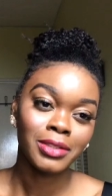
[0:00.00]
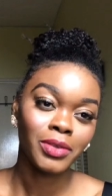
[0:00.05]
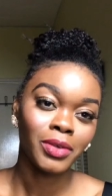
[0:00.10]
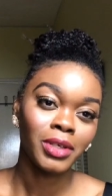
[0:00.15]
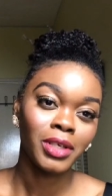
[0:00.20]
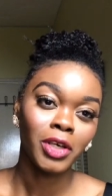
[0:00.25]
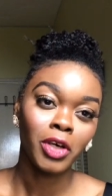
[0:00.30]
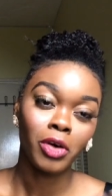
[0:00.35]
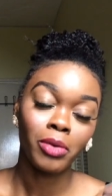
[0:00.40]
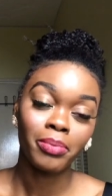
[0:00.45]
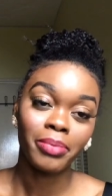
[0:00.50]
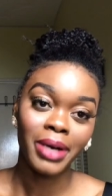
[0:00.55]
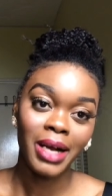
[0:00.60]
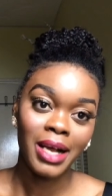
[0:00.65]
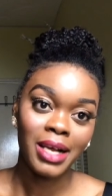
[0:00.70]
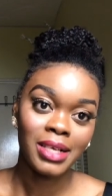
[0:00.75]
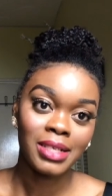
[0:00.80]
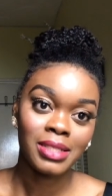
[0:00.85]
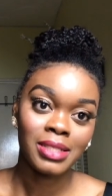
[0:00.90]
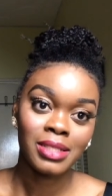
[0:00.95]
only
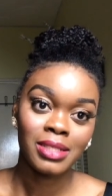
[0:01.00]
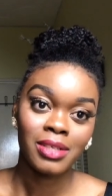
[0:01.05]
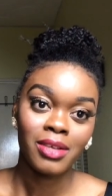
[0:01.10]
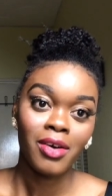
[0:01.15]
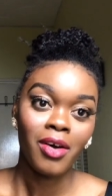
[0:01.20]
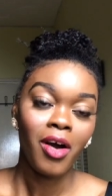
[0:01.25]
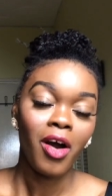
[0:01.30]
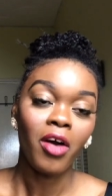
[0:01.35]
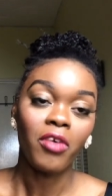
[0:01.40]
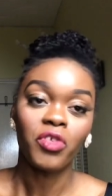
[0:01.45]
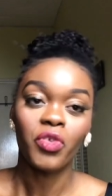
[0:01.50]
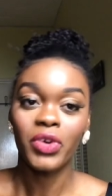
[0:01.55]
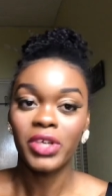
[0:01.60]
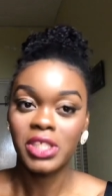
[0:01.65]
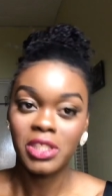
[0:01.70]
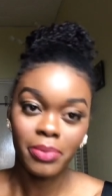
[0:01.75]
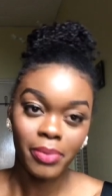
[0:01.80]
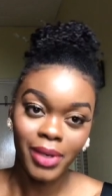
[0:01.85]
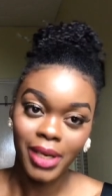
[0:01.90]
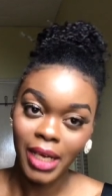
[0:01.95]
comprise of
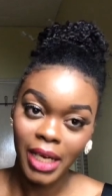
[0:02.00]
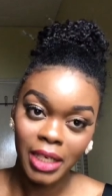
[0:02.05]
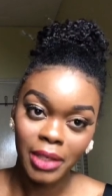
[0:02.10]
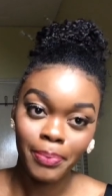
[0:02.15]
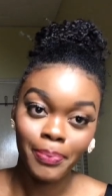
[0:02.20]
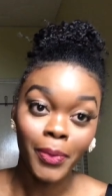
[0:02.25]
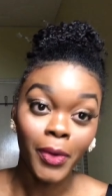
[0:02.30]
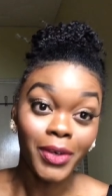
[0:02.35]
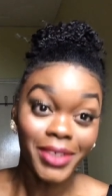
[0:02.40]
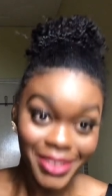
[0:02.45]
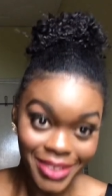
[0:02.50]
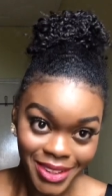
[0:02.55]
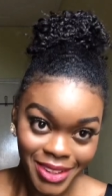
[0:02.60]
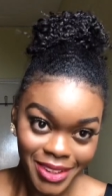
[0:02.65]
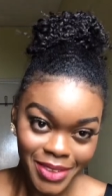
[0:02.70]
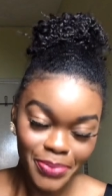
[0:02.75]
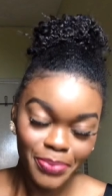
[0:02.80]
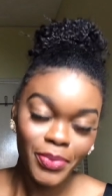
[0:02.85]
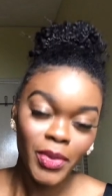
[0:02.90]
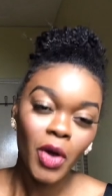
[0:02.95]
Westmoreland, but
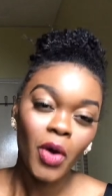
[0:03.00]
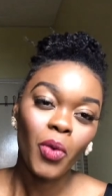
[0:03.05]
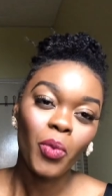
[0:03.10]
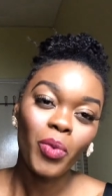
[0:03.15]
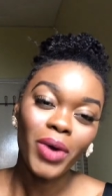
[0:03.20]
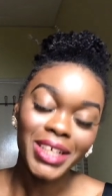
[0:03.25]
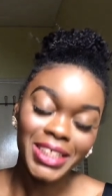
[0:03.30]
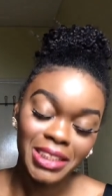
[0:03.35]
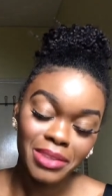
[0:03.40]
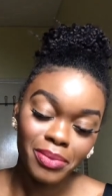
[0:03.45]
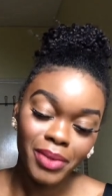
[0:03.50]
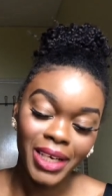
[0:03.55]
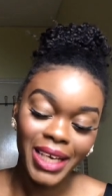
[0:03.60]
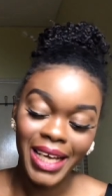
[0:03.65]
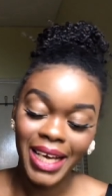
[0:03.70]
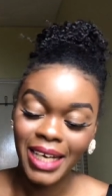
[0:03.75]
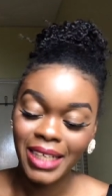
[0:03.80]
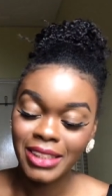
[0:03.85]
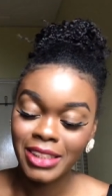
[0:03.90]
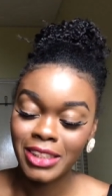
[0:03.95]

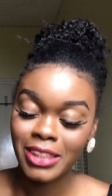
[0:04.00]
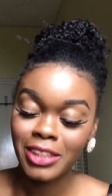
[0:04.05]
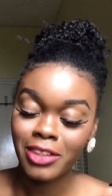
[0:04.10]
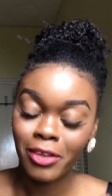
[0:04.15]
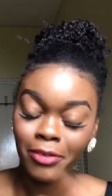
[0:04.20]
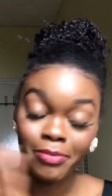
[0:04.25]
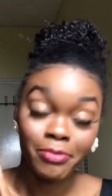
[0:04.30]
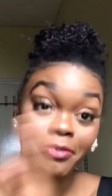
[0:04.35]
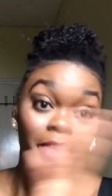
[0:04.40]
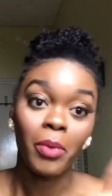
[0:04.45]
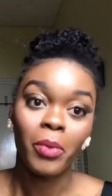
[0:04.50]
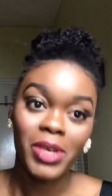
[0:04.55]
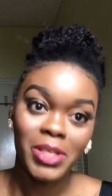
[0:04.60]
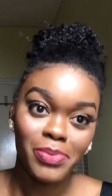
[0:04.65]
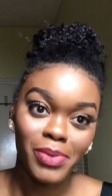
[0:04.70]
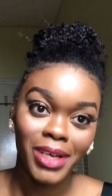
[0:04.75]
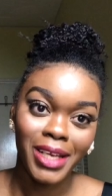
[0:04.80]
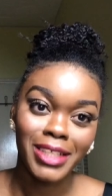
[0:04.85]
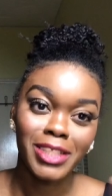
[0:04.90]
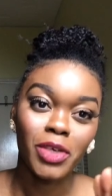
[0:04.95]
Westmoreland, she's from, from
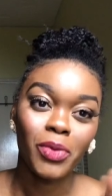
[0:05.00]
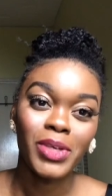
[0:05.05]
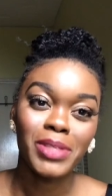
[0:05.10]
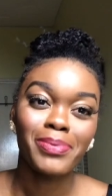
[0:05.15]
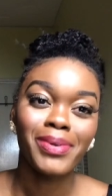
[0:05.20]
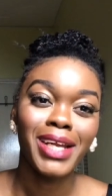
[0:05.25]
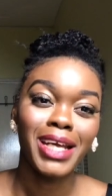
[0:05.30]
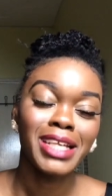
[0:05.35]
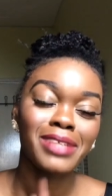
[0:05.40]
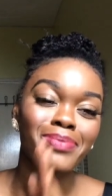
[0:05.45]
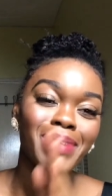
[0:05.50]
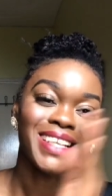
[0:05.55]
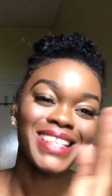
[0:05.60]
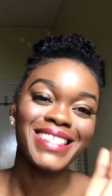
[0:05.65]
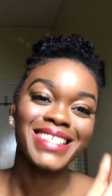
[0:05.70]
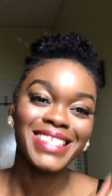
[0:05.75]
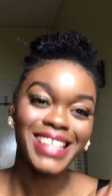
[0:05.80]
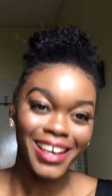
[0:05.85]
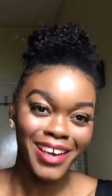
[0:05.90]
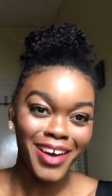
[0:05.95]
Westmoreland, so Westmoreland is my
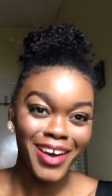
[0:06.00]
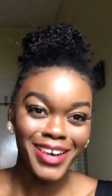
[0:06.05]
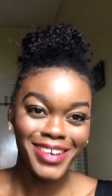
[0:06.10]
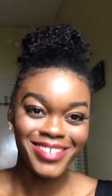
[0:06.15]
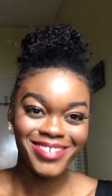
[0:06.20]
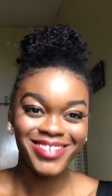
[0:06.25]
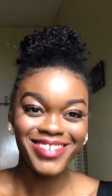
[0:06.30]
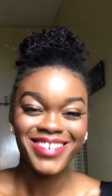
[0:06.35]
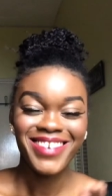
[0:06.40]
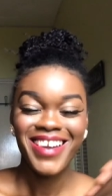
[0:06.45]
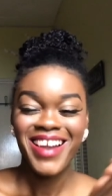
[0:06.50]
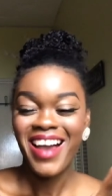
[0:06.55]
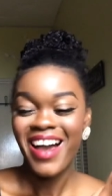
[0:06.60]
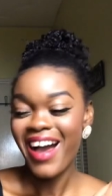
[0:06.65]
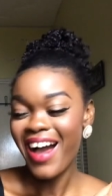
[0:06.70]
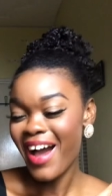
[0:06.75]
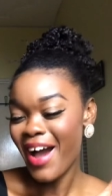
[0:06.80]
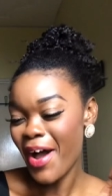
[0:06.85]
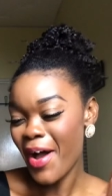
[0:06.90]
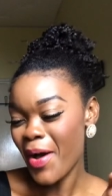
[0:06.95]
second
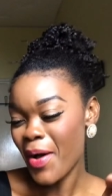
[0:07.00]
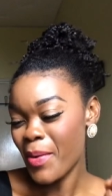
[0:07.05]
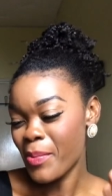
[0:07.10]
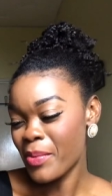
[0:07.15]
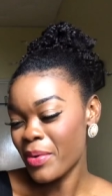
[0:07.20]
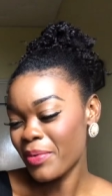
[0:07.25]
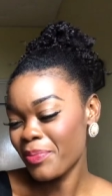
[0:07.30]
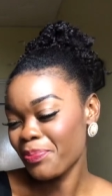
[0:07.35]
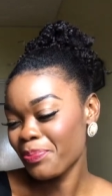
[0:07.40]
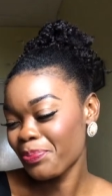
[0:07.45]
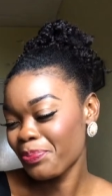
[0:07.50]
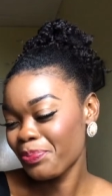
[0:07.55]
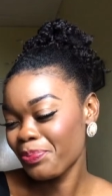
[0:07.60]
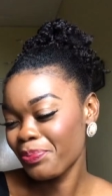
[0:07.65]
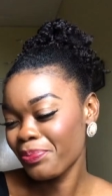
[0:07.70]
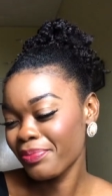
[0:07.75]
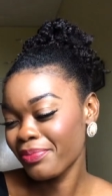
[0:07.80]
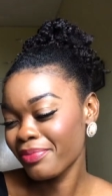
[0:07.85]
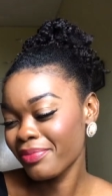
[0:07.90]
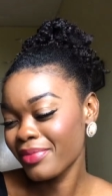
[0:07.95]
um,
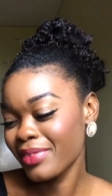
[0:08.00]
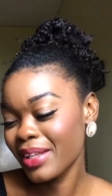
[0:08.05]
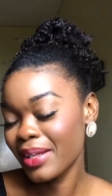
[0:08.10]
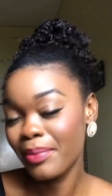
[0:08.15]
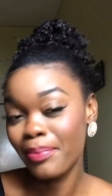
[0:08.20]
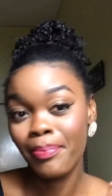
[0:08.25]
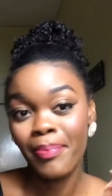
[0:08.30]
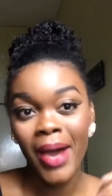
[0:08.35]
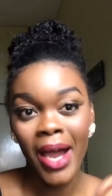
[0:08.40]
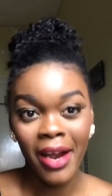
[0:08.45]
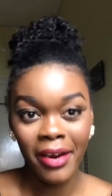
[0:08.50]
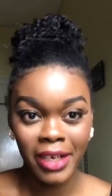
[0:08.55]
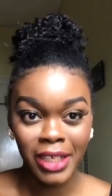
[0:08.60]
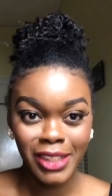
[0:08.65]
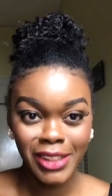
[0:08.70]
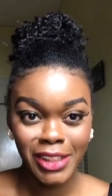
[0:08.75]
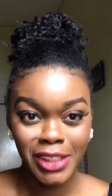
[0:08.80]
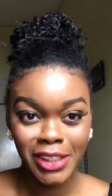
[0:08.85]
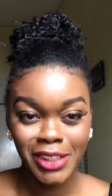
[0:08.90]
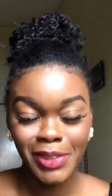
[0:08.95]

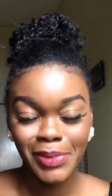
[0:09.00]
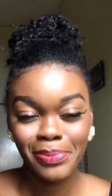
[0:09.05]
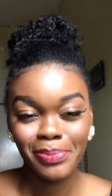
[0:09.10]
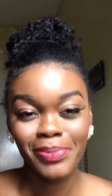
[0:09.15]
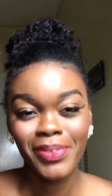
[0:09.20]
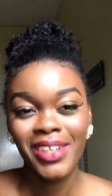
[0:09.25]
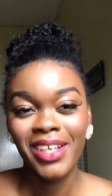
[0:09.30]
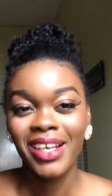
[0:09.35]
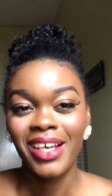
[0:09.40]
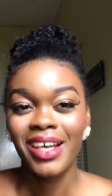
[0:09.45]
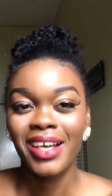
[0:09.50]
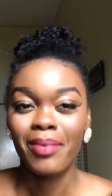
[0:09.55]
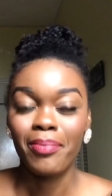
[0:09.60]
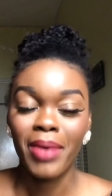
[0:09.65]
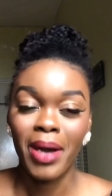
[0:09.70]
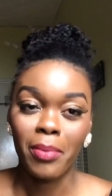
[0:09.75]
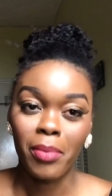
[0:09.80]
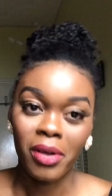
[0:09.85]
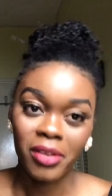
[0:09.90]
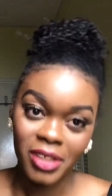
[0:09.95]
parish. My
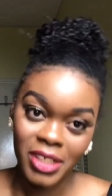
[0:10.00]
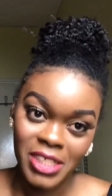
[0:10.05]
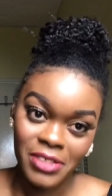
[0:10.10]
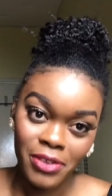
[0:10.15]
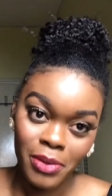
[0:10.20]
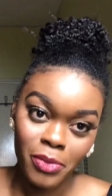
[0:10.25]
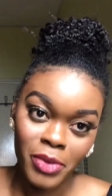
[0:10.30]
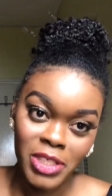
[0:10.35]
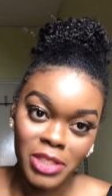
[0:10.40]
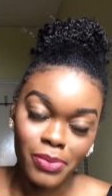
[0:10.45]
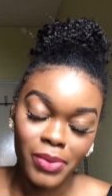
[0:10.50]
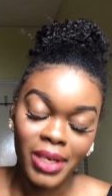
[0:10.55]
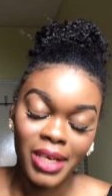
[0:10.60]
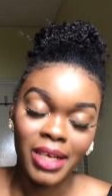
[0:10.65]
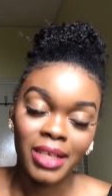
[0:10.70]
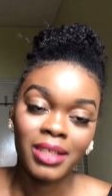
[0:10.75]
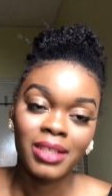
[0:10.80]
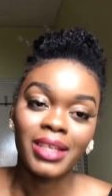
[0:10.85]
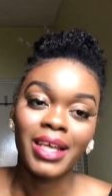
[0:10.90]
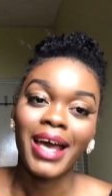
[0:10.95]
mother is from
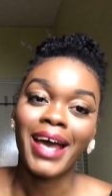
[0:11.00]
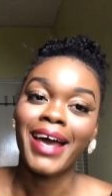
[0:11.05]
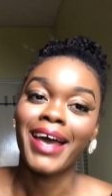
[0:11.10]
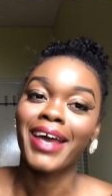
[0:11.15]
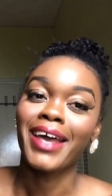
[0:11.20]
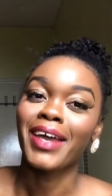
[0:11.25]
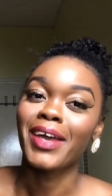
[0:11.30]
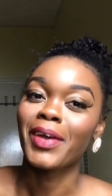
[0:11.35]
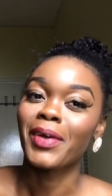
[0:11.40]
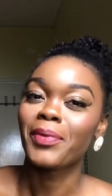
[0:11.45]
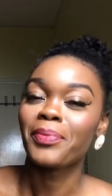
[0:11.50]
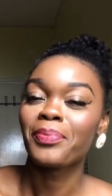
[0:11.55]
Westmoreland. I